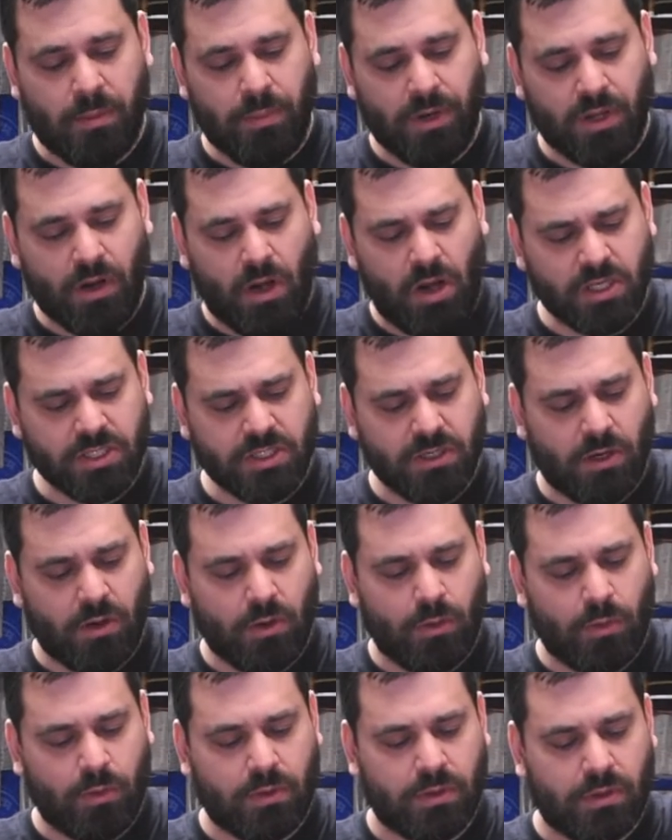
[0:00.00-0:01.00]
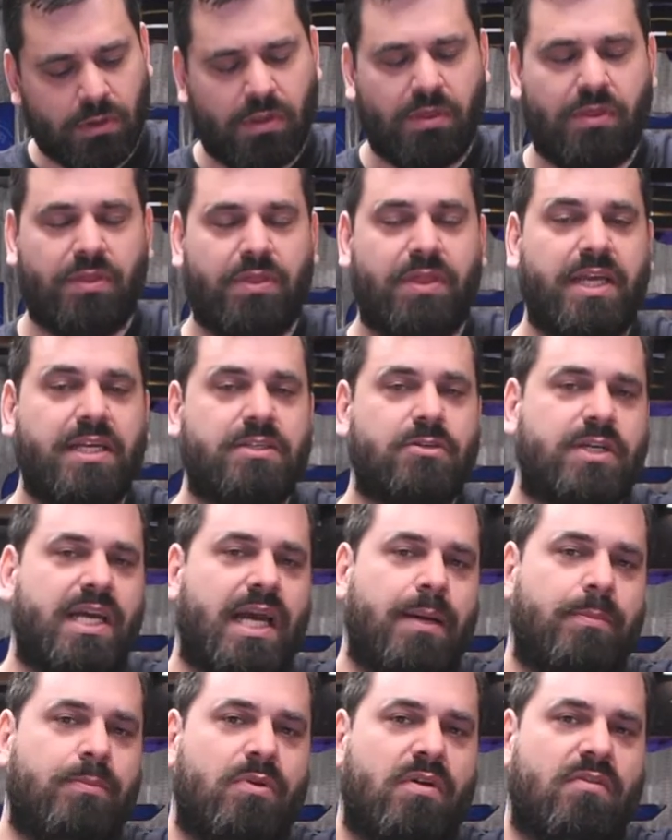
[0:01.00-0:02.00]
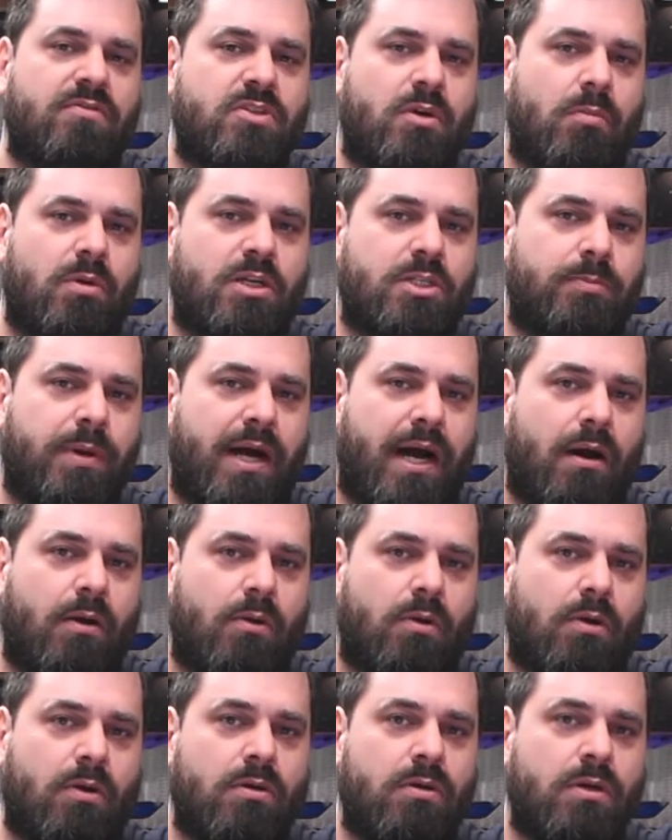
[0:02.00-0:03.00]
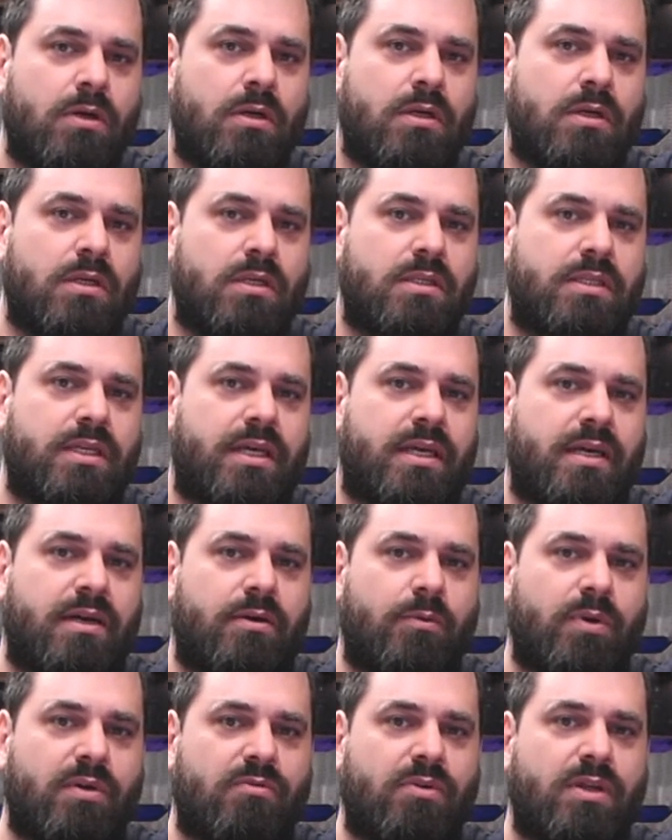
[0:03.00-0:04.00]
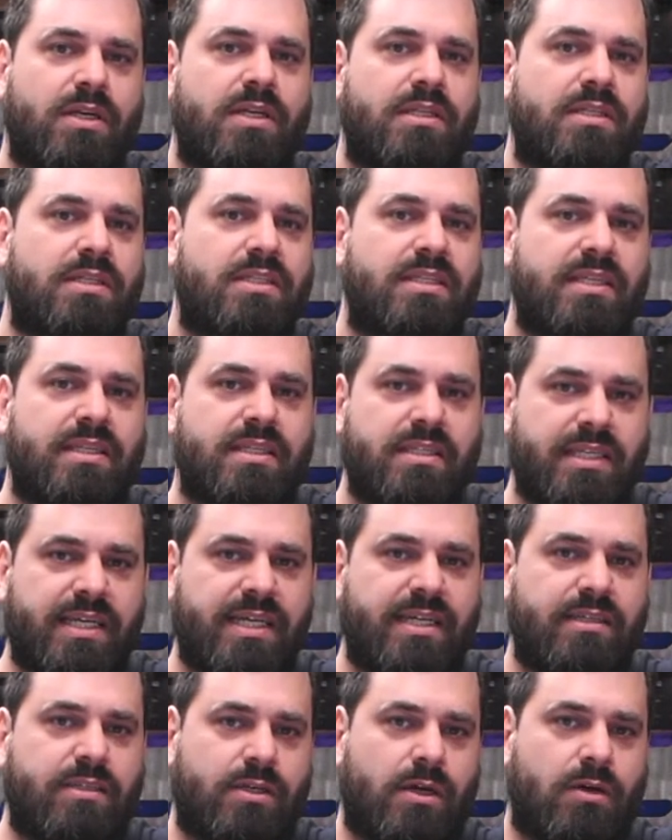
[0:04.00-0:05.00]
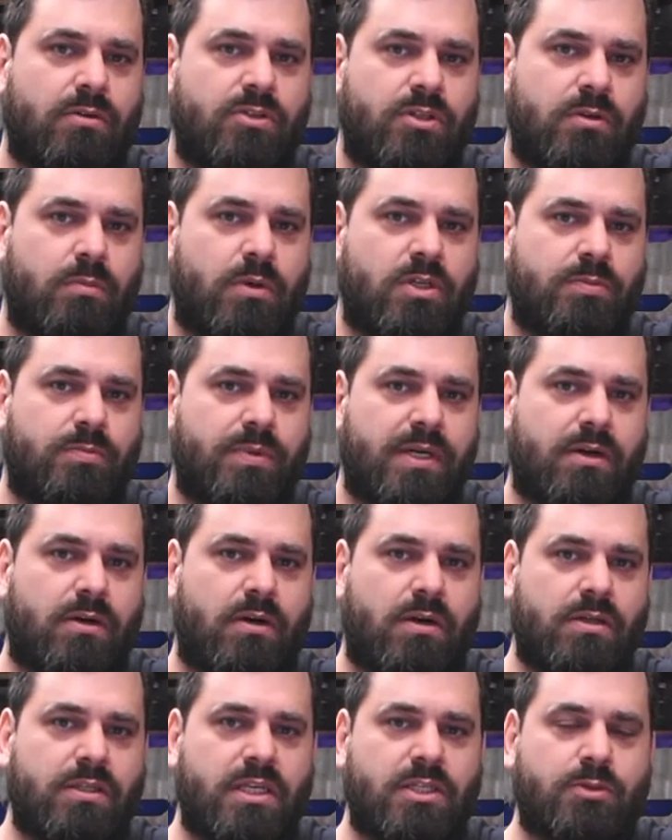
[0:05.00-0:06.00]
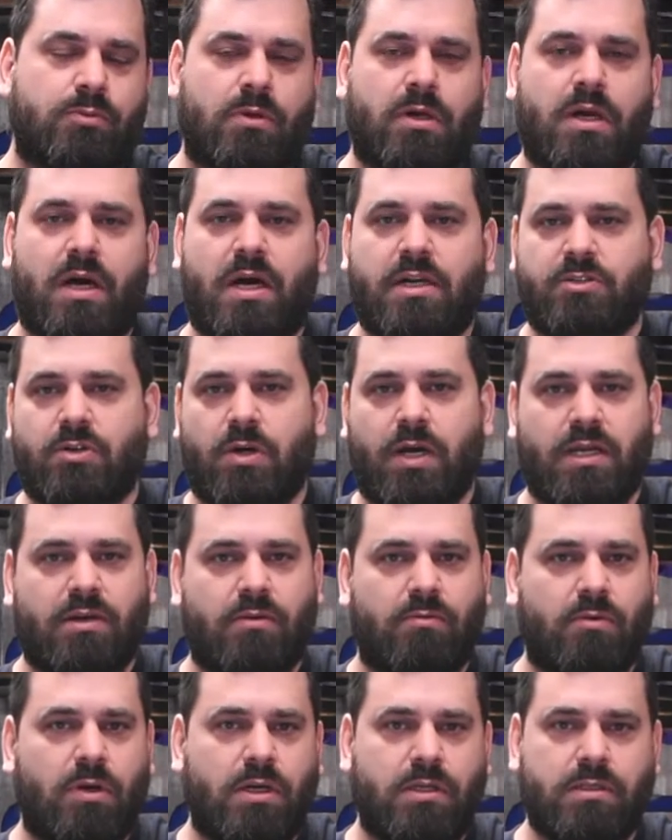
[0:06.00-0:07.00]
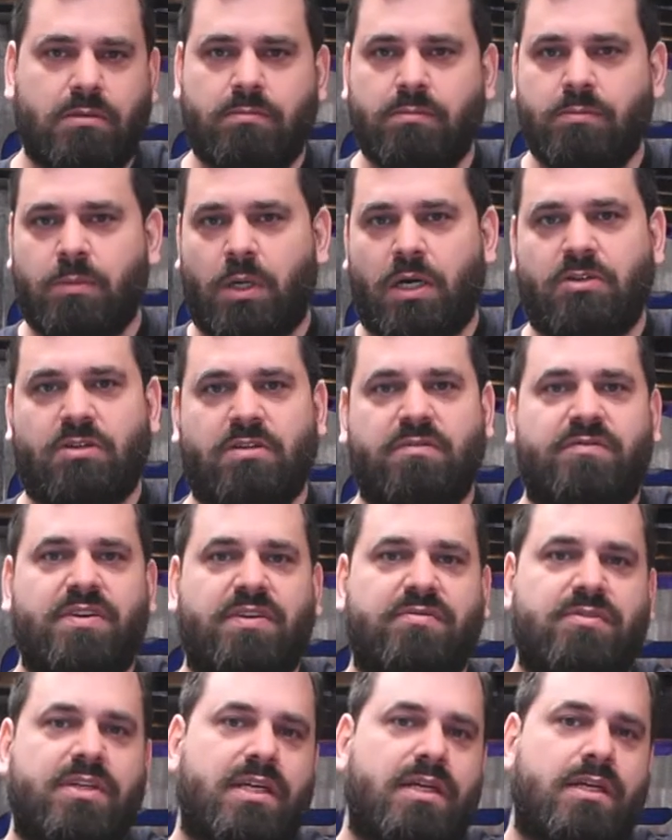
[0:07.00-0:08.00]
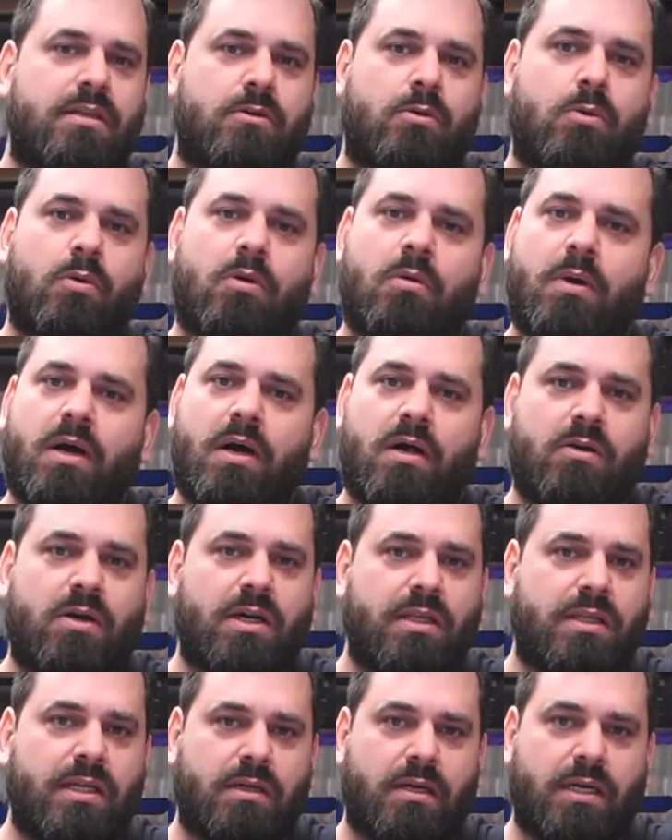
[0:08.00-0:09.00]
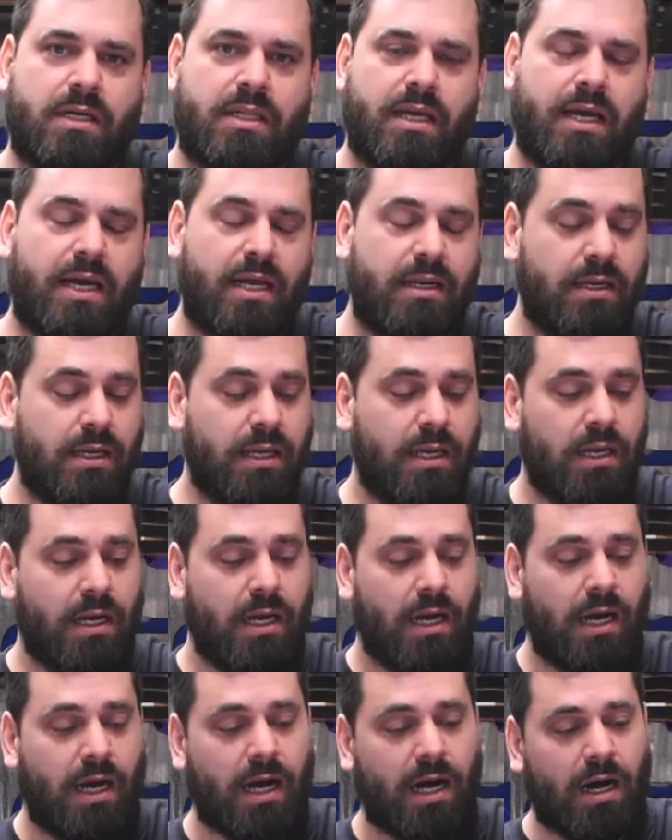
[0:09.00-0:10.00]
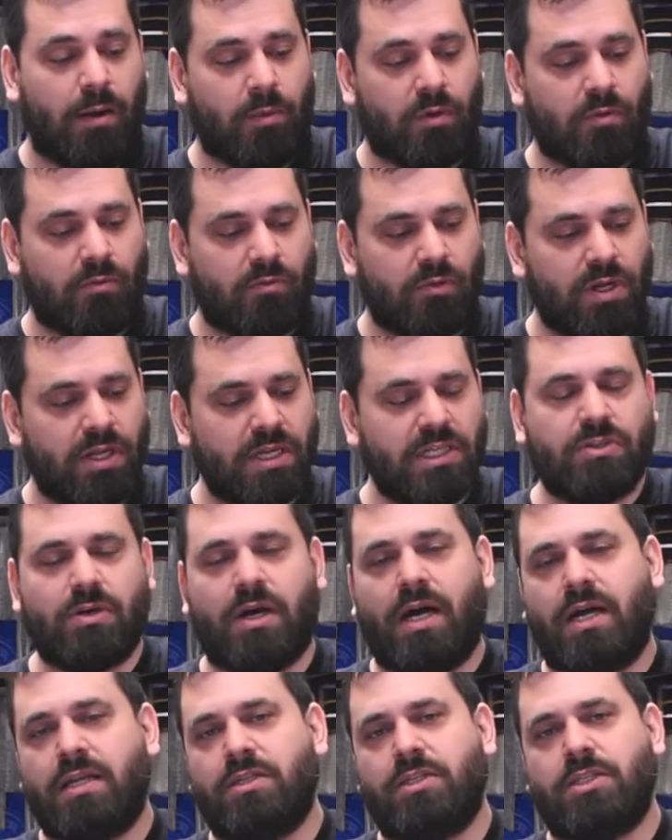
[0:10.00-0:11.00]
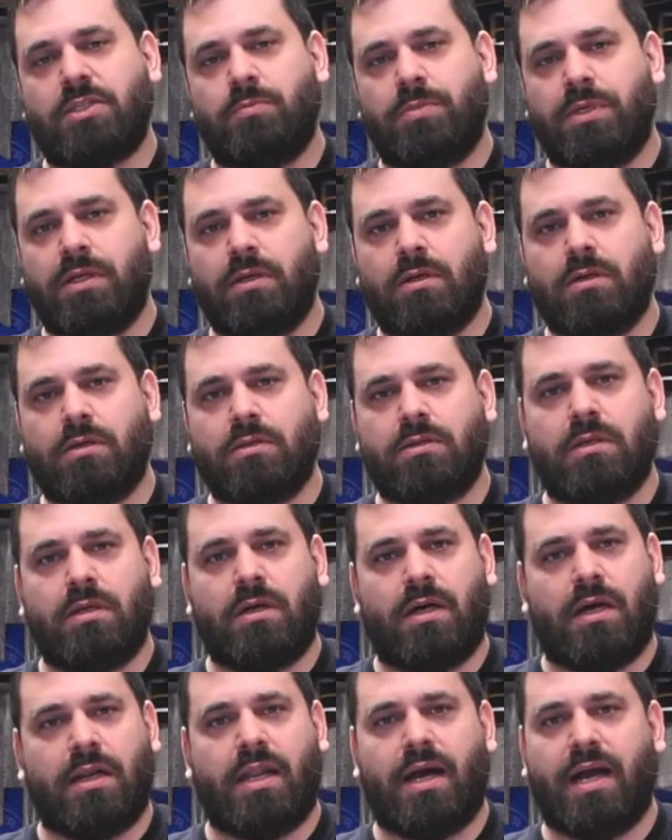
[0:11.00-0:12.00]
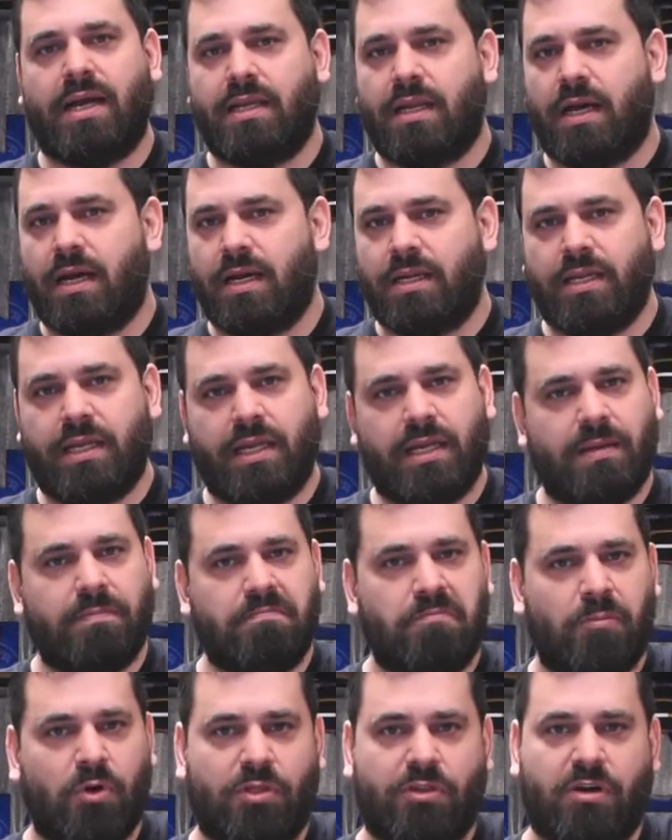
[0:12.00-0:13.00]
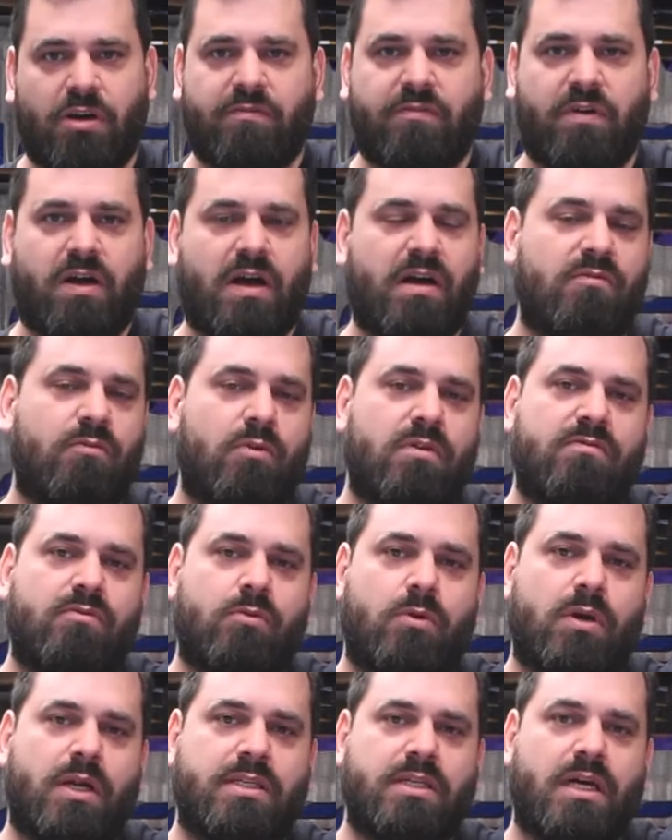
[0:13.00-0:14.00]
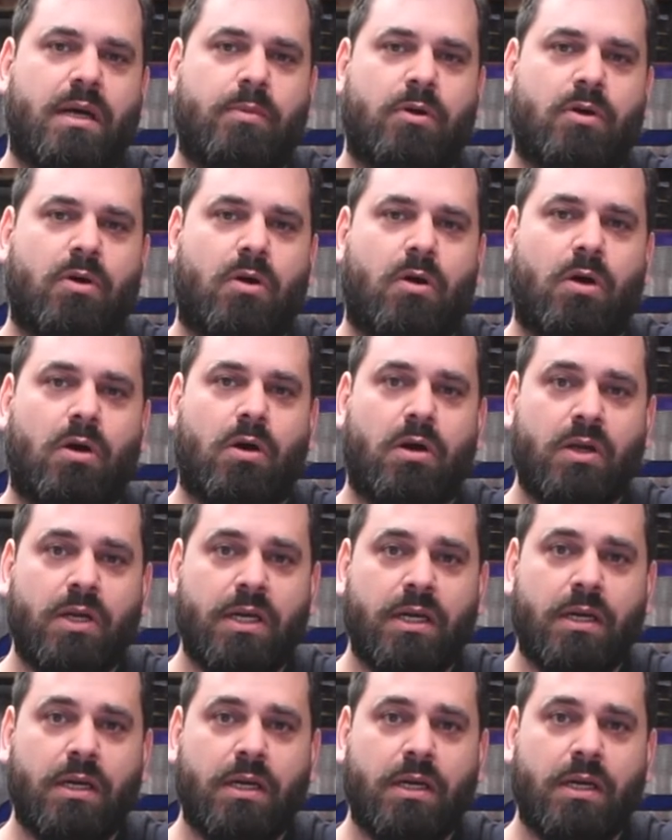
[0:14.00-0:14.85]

But also, these are capable of so much power that we really didn't see the need to go too much bigger on this. We're not trying to run 150 in a quarter mile or anything like that. Um, we're really trying to just build 990, 135, 140 type of car